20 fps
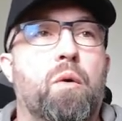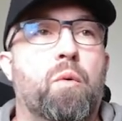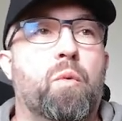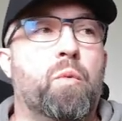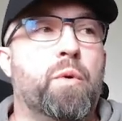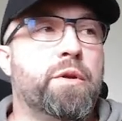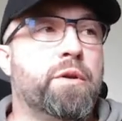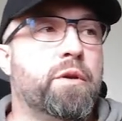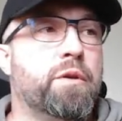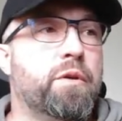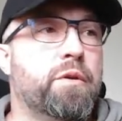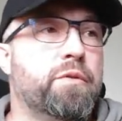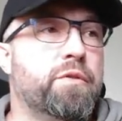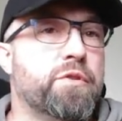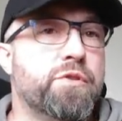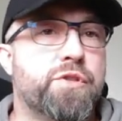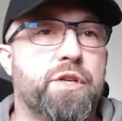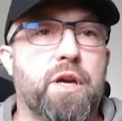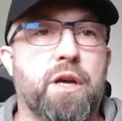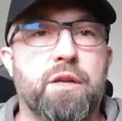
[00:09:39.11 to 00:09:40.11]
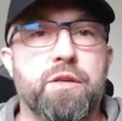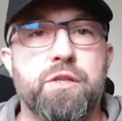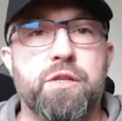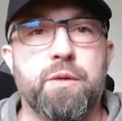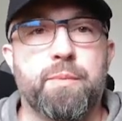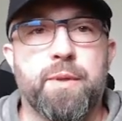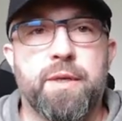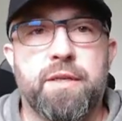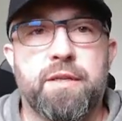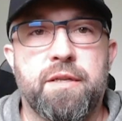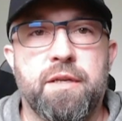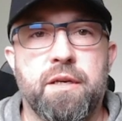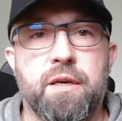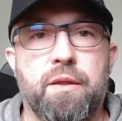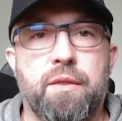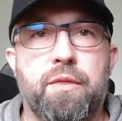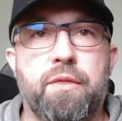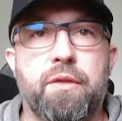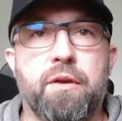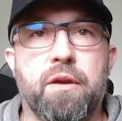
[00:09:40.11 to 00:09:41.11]
When you're using
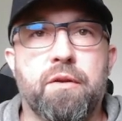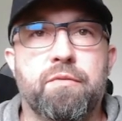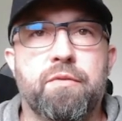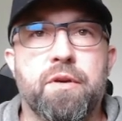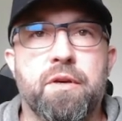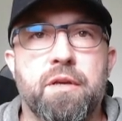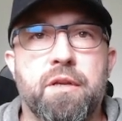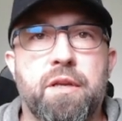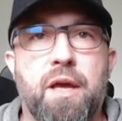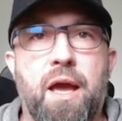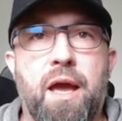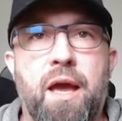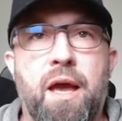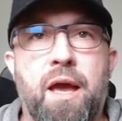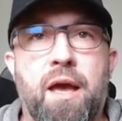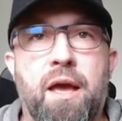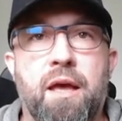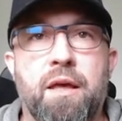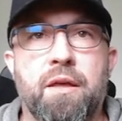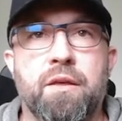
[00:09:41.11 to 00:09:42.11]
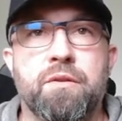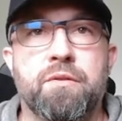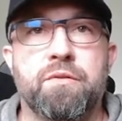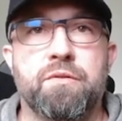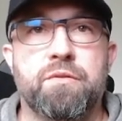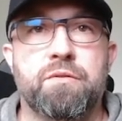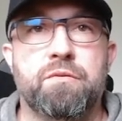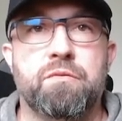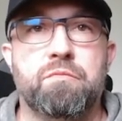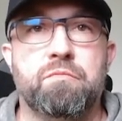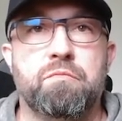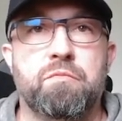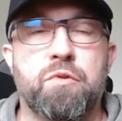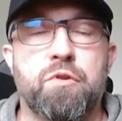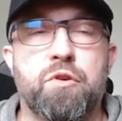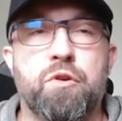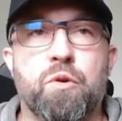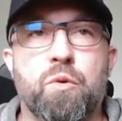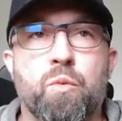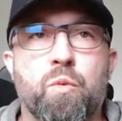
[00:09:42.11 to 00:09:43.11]
ChatGPT, think of it as
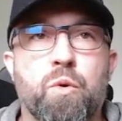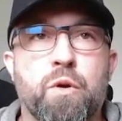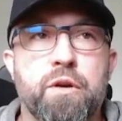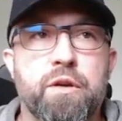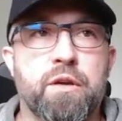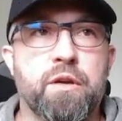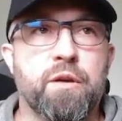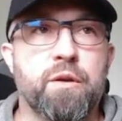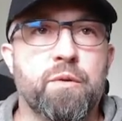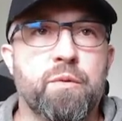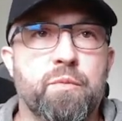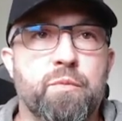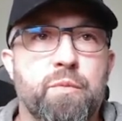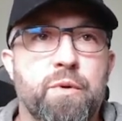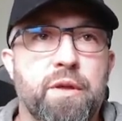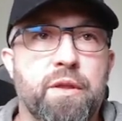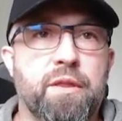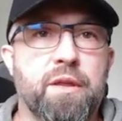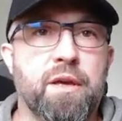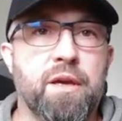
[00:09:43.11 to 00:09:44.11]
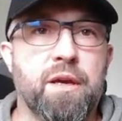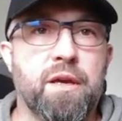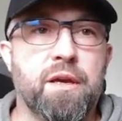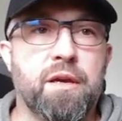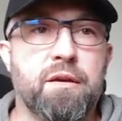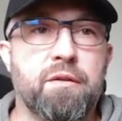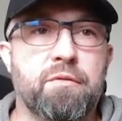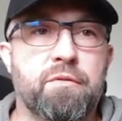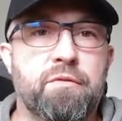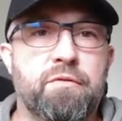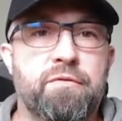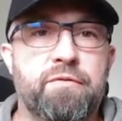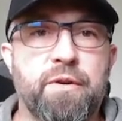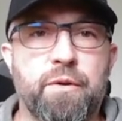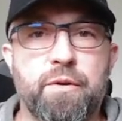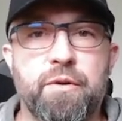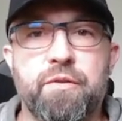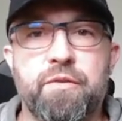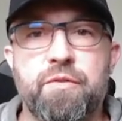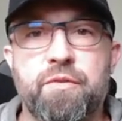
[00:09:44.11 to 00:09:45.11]
you're working with a
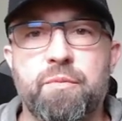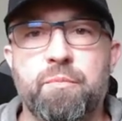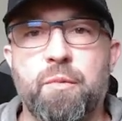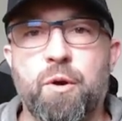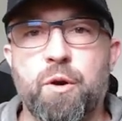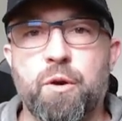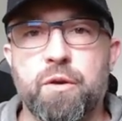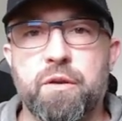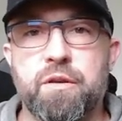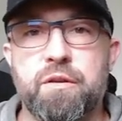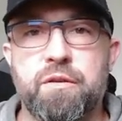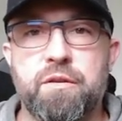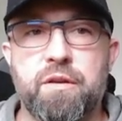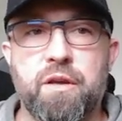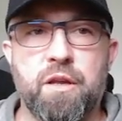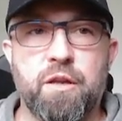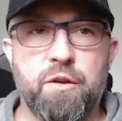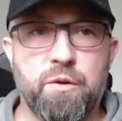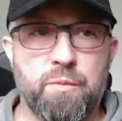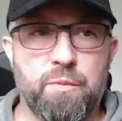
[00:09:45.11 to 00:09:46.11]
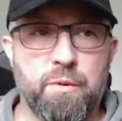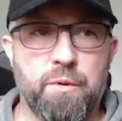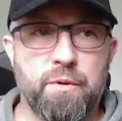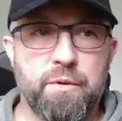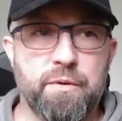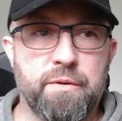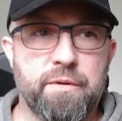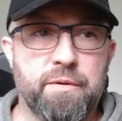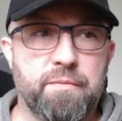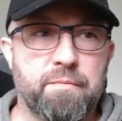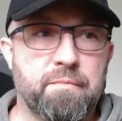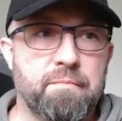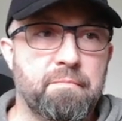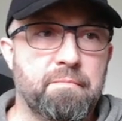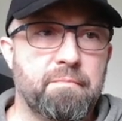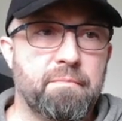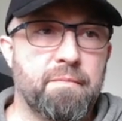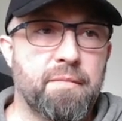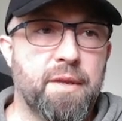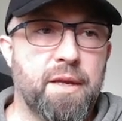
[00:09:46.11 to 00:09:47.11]
very smart 10-year-old.
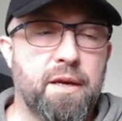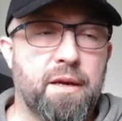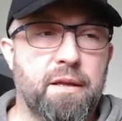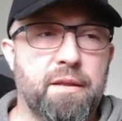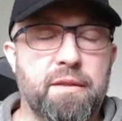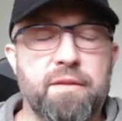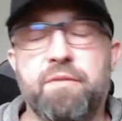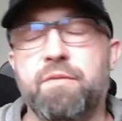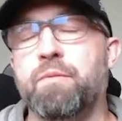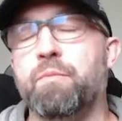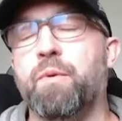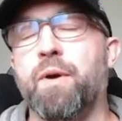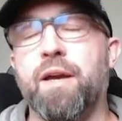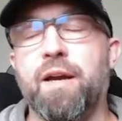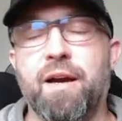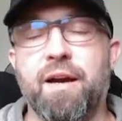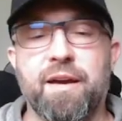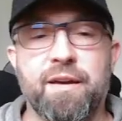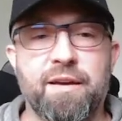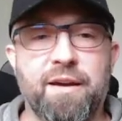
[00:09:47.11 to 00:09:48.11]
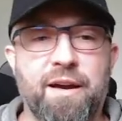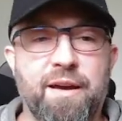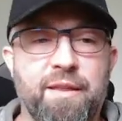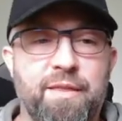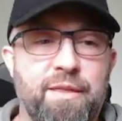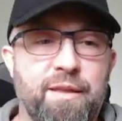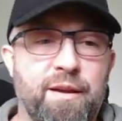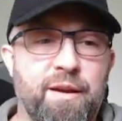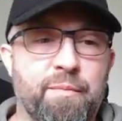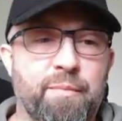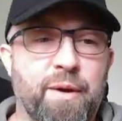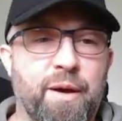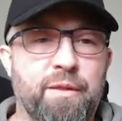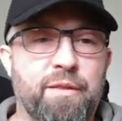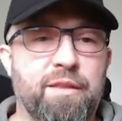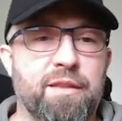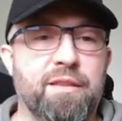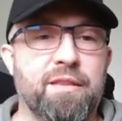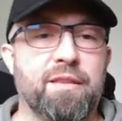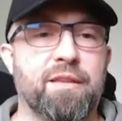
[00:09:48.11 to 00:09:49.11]
This is the way I think about
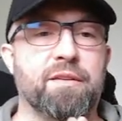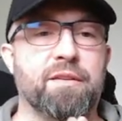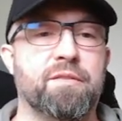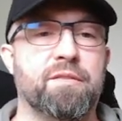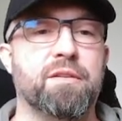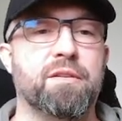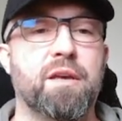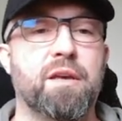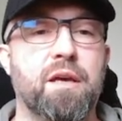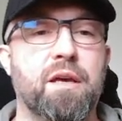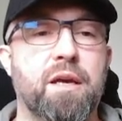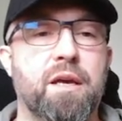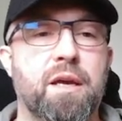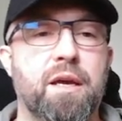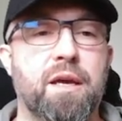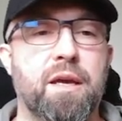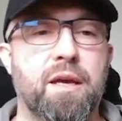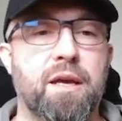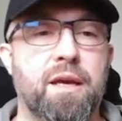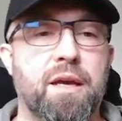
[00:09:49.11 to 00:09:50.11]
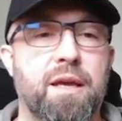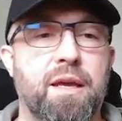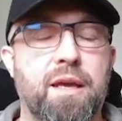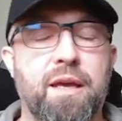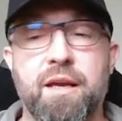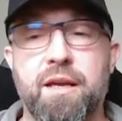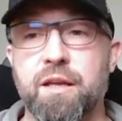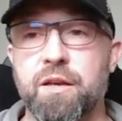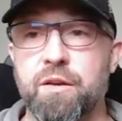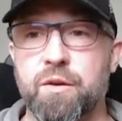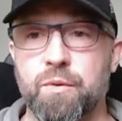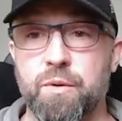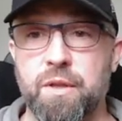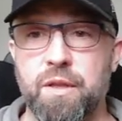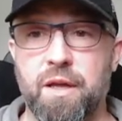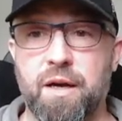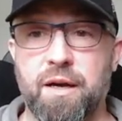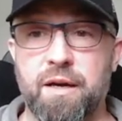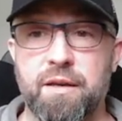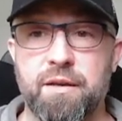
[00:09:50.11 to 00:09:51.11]
this. It can do a
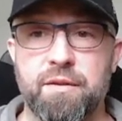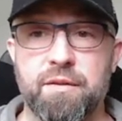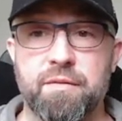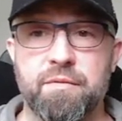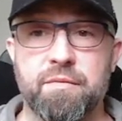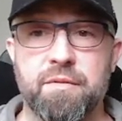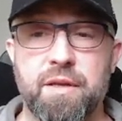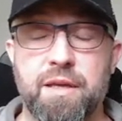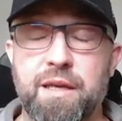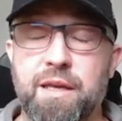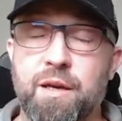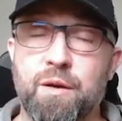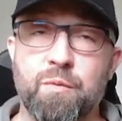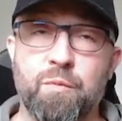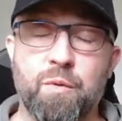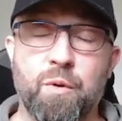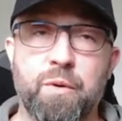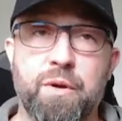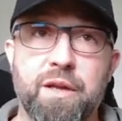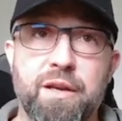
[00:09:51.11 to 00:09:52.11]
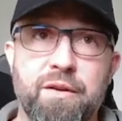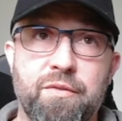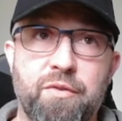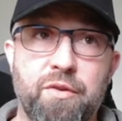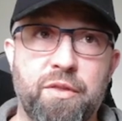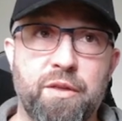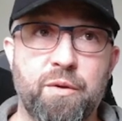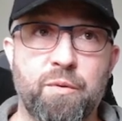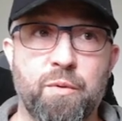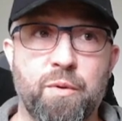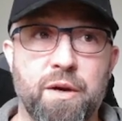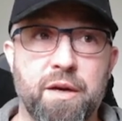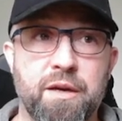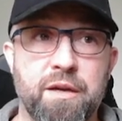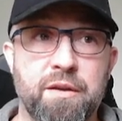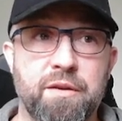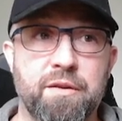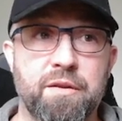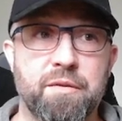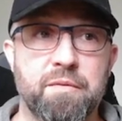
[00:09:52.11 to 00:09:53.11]
lot. It won't get everything
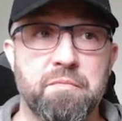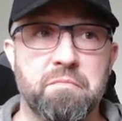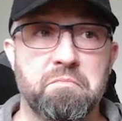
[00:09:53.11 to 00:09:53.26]
right.